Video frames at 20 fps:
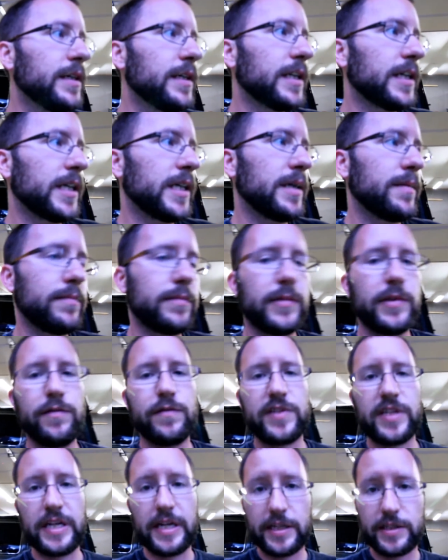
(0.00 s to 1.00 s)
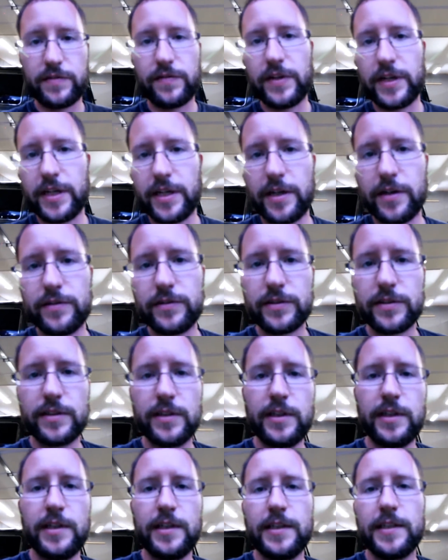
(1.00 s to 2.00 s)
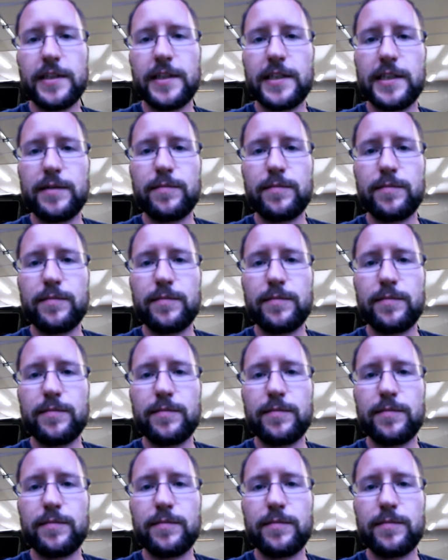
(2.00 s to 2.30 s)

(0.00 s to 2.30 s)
You've seen his videos